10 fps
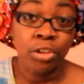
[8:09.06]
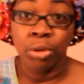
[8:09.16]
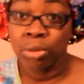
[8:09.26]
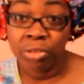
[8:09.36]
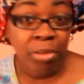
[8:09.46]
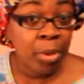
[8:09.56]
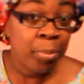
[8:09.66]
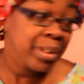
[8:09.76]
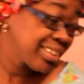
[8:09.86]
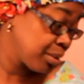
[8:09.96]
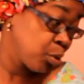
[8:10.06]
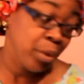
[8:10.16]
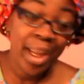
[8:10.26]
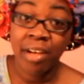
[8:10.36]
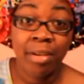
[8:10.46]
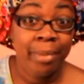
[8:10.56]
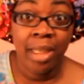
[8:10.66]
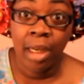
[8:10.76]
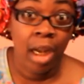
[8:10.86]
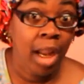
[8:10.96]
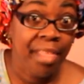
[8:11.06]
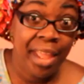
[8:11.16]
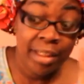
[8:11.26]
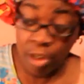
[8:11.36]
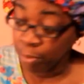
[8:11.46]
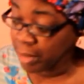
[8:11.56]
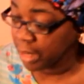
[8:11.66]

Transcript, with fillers: two or three more pillows that I'm going to add on the bed. And that's going to